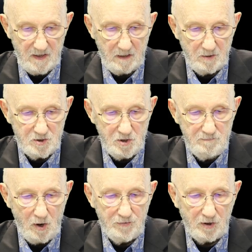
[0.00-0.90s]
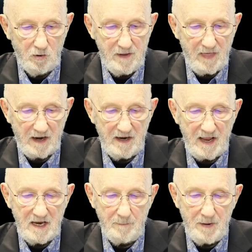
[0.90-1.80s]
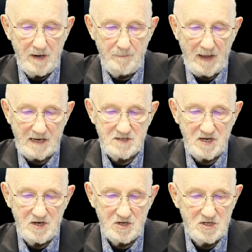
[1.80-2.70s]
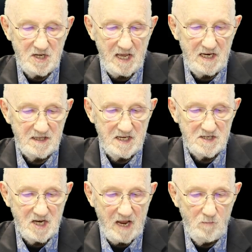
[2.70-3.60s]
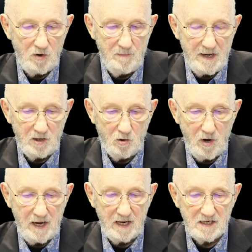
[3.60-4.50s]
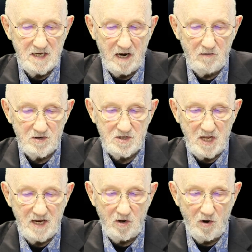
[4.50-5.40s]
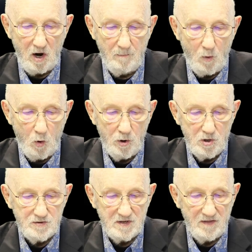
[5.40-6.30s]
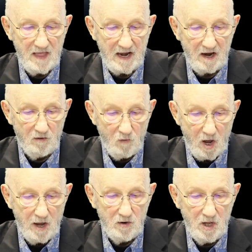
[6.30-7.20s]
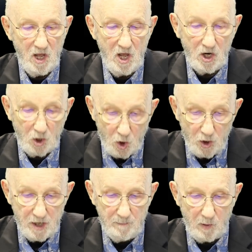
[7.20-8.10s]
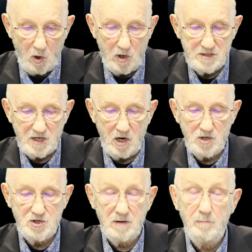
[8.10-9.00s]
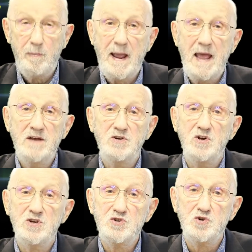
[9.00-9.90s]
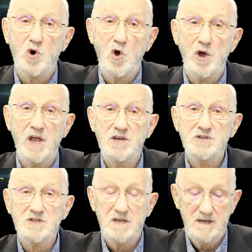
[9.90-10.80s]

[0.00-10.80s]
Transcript: Number two, both agree that an independent Palestinian state at this time would mean creating a terrorist state on our borders that Iran could employ as a launching pad to destroy us.